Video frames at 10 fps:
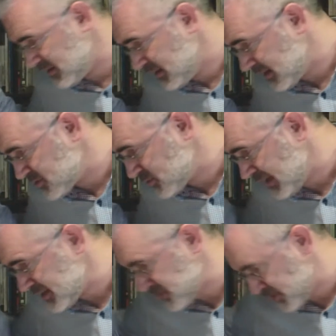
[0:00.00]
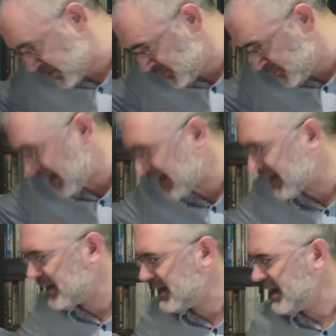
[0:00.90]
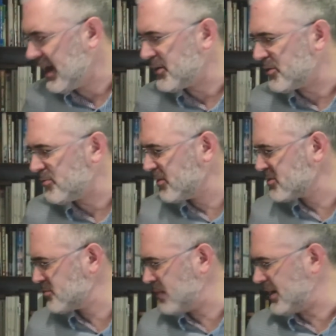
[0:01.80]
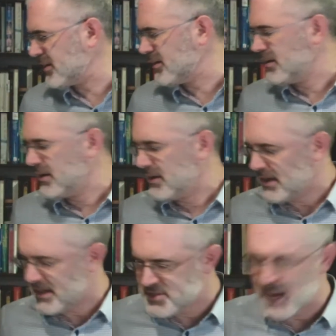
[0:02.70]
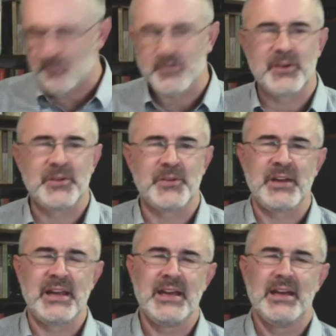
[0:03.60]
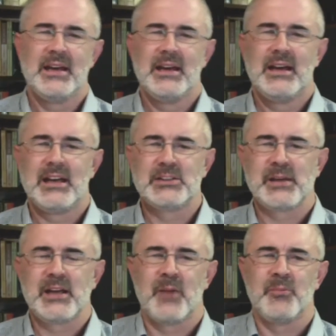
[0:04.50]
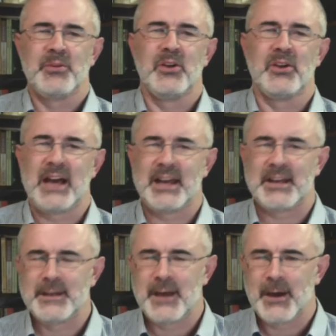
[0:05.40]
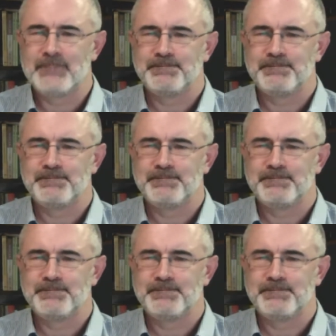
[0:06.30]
And so let's turn back to 1 Peter chapter 3 as we come to look at it now.